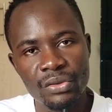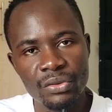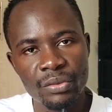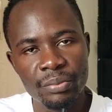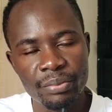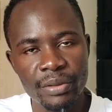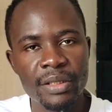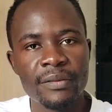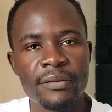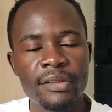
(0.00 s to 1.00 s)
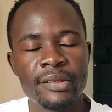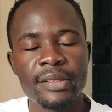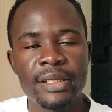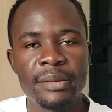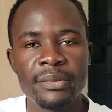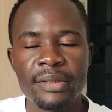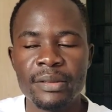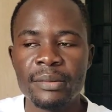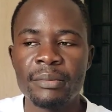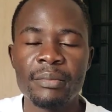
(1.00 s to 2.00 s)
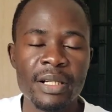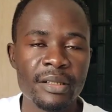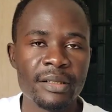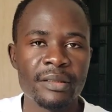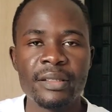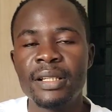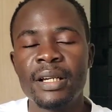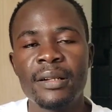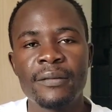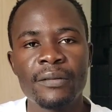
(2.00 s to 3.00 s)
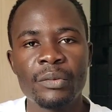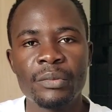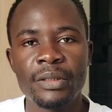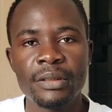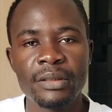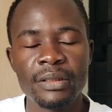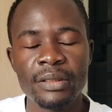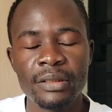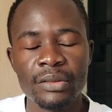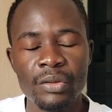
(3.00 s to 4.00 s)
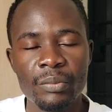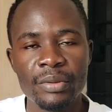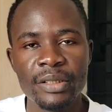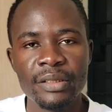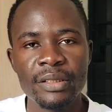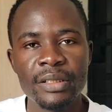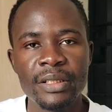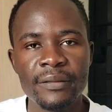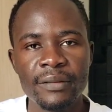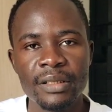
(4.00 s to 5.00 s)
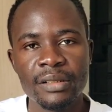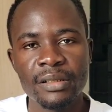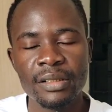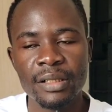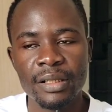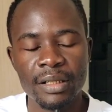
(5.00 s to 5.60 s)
two PS4 Slims, but they are from completely different